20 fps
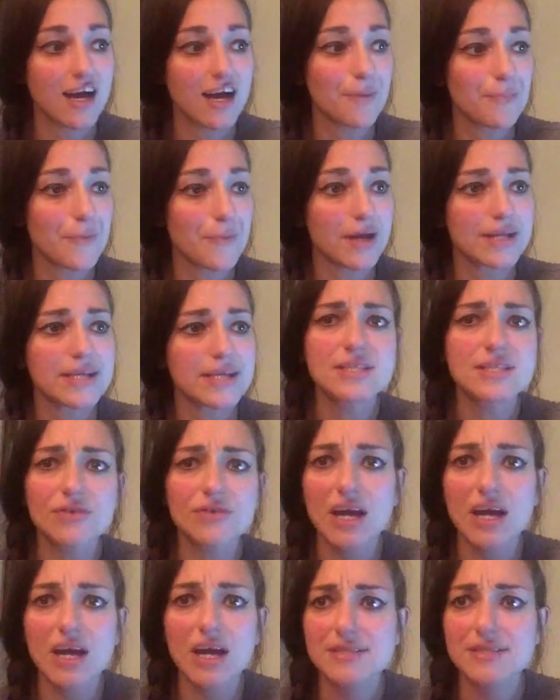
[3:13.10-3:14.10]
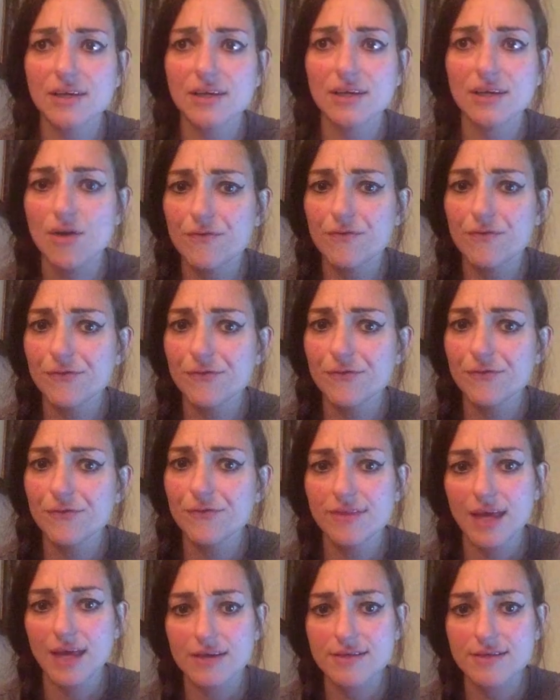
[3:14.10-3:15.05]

Instagram, it's like over 4,000.